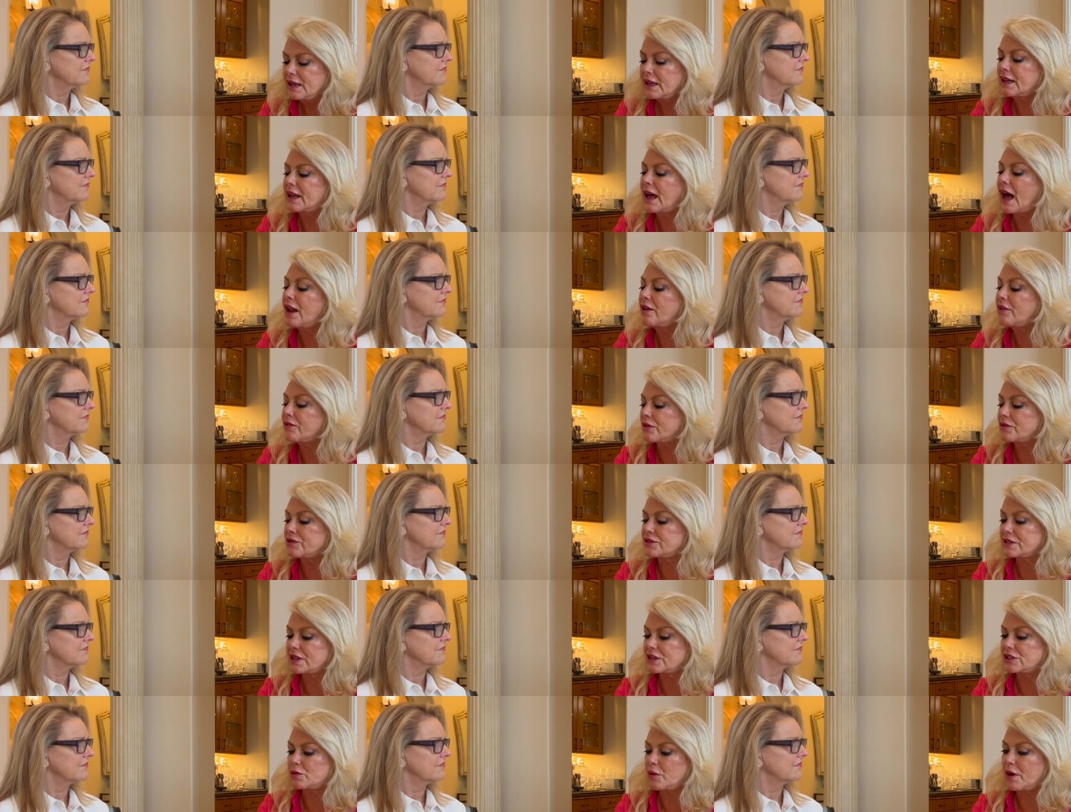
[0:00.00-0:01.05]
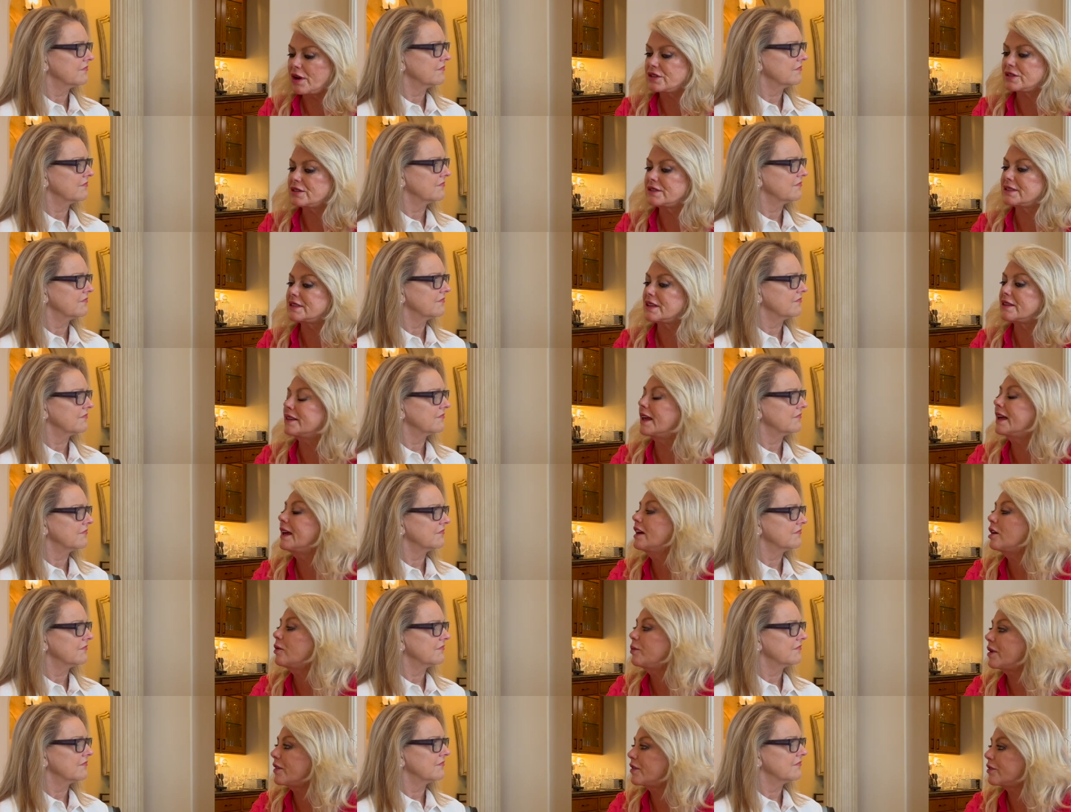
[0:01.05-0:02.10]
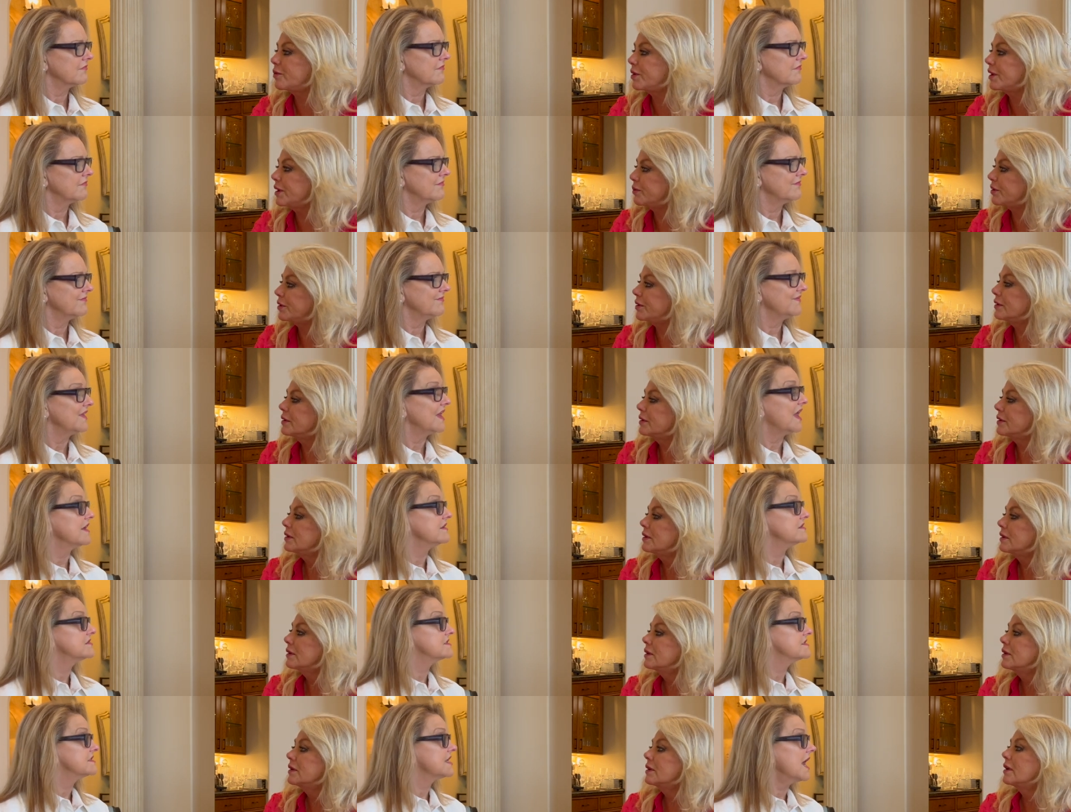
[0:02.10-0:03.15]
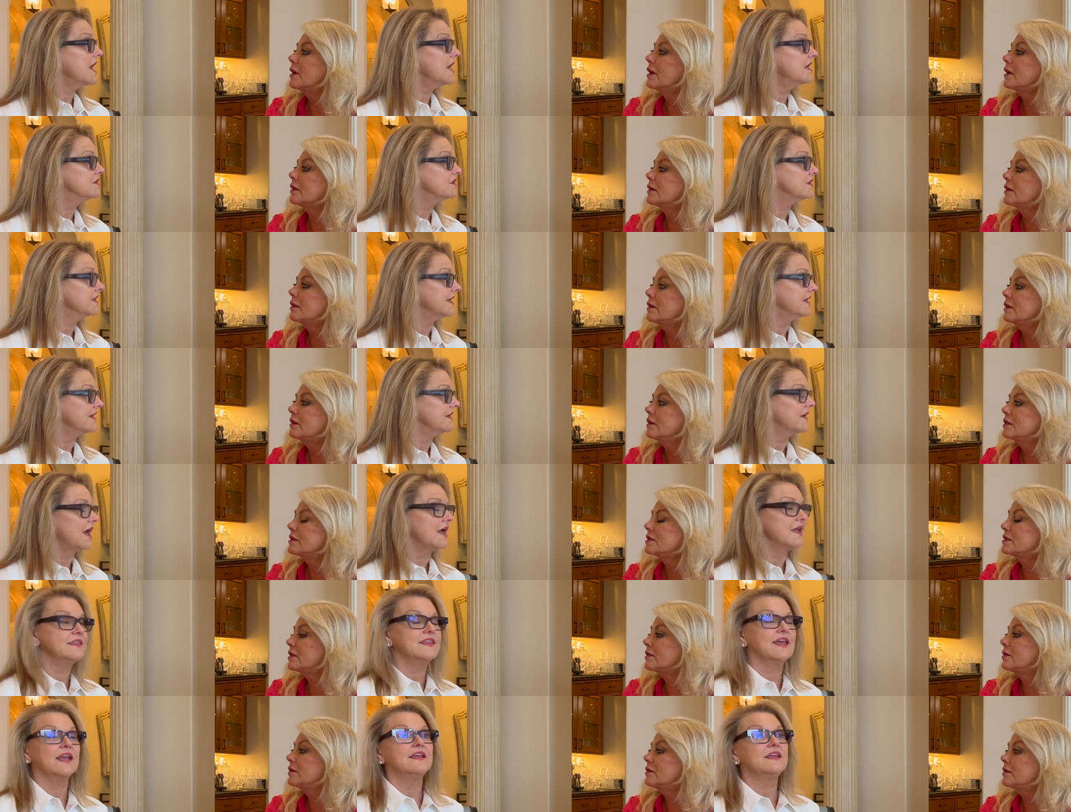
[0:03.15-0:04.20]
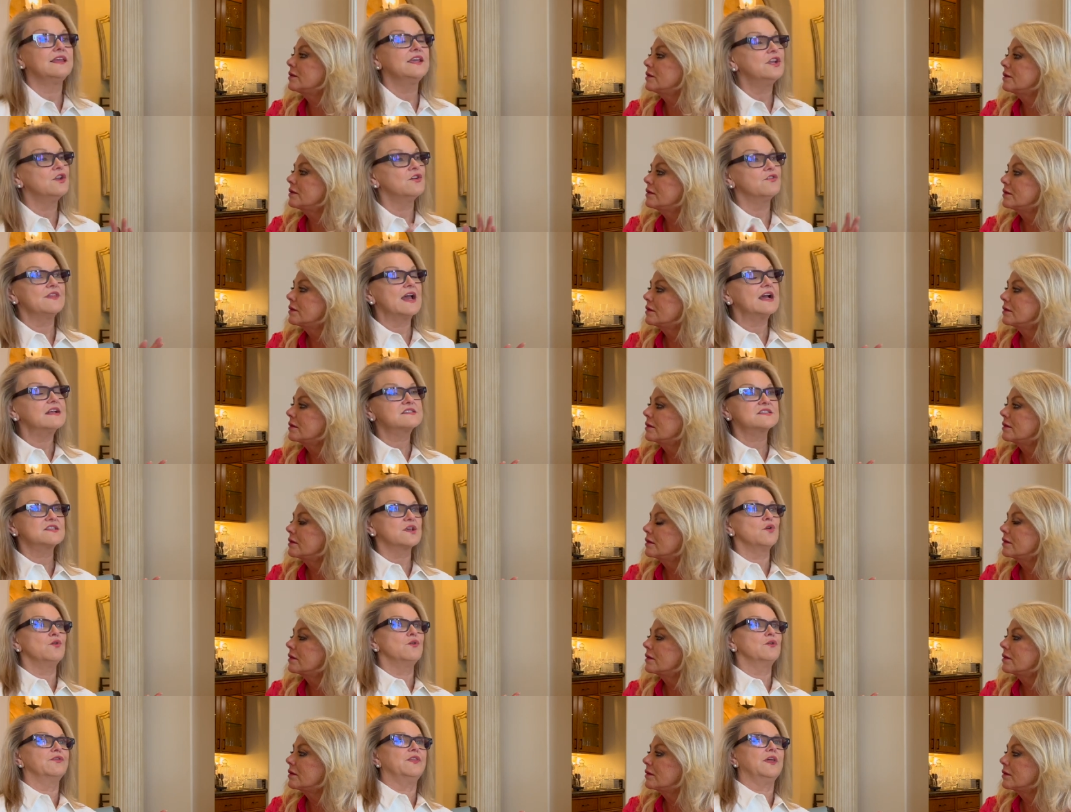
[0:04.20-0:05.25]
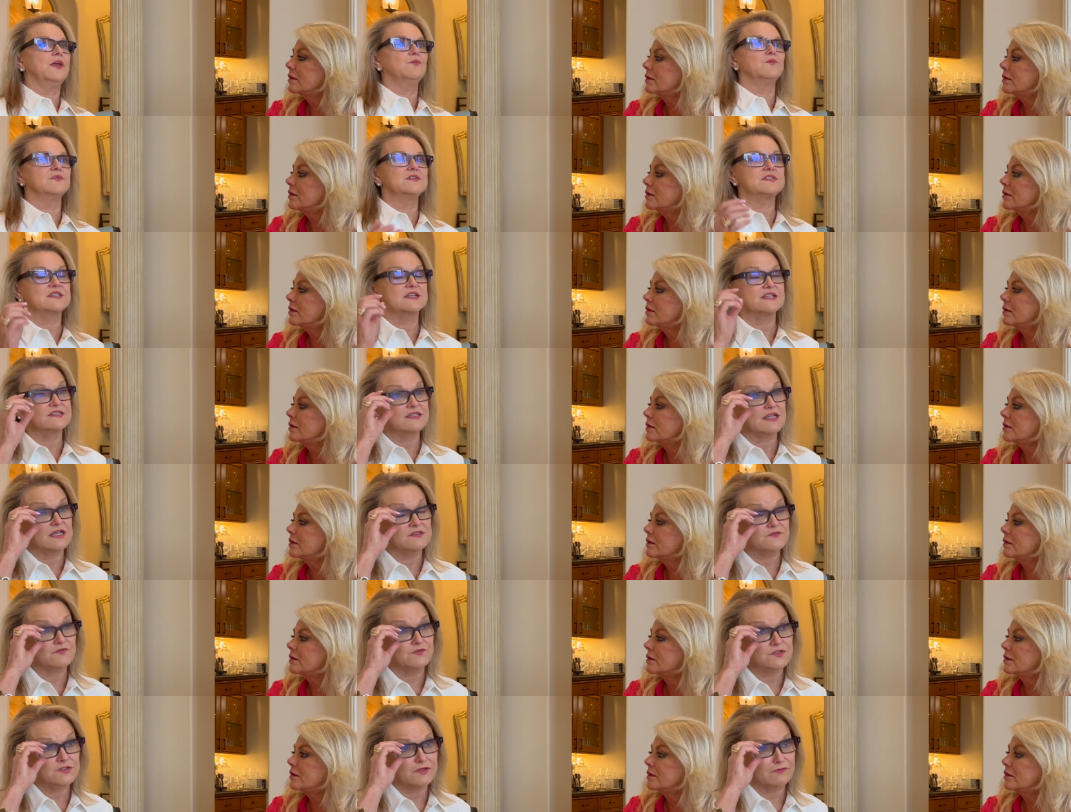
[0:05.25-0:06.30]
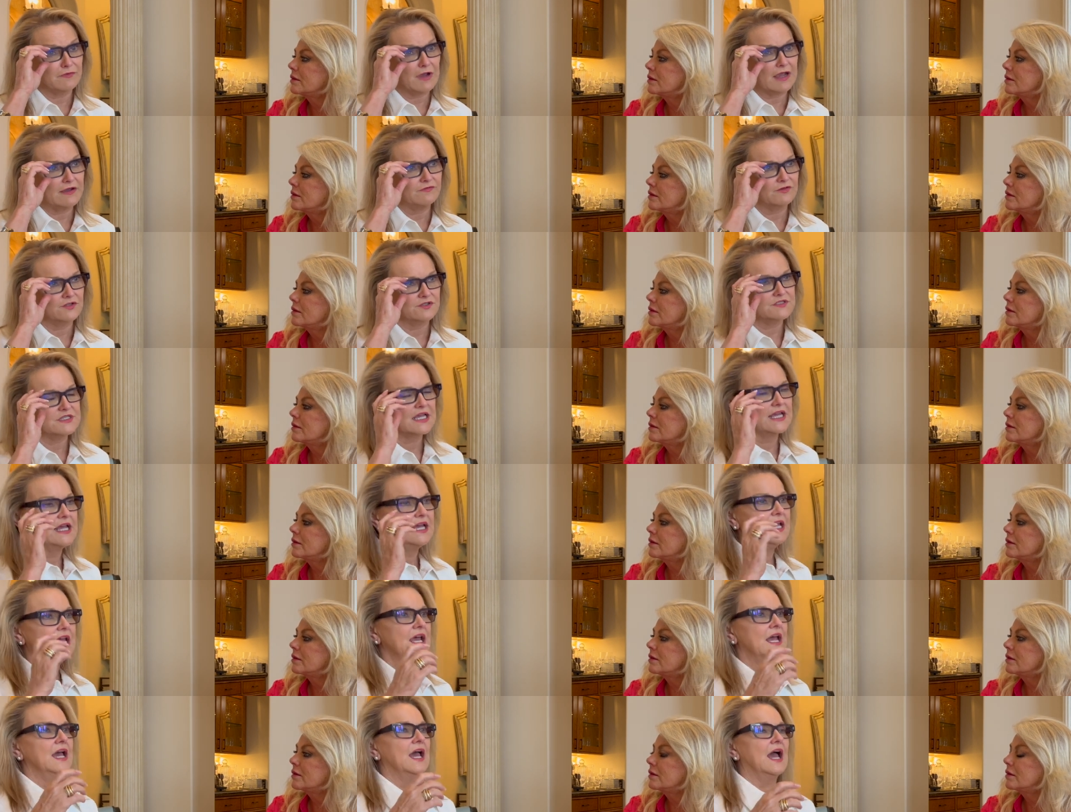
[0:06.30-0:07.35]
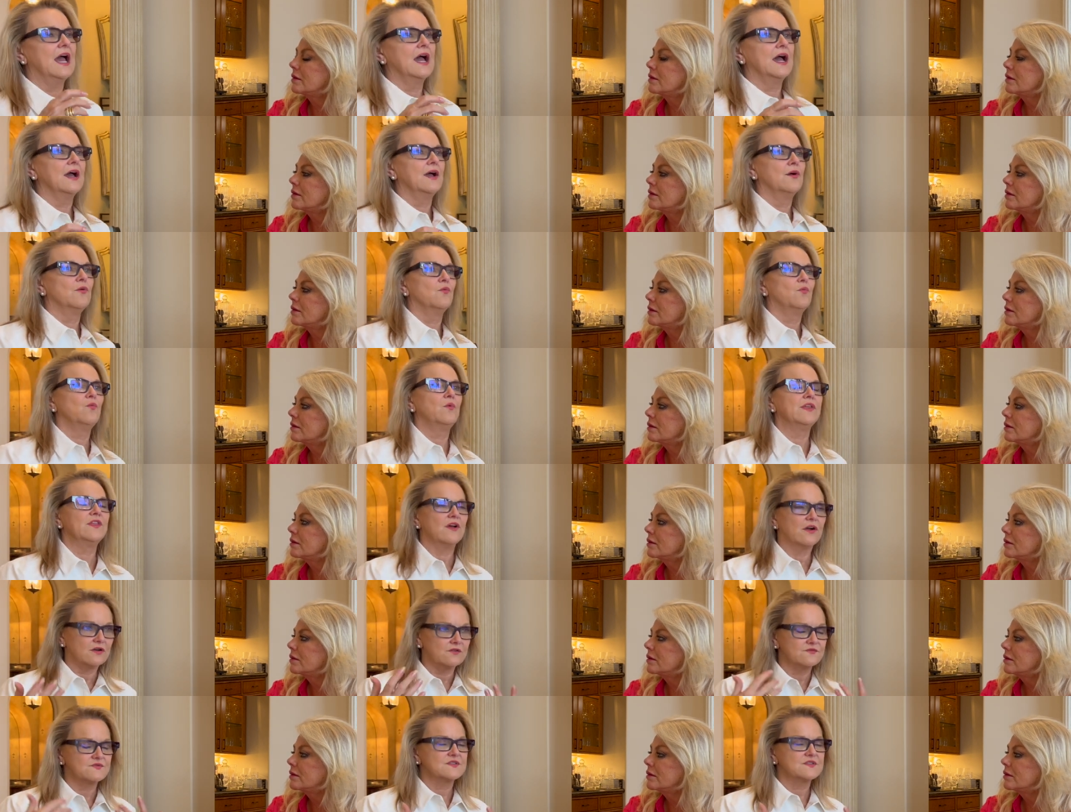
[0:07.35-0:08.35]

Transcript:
Speaker 1: get out of those situations then they help other people.
Speaker 2: Exactly. I think you know that's the whole thing with successful survivors. Uh, with our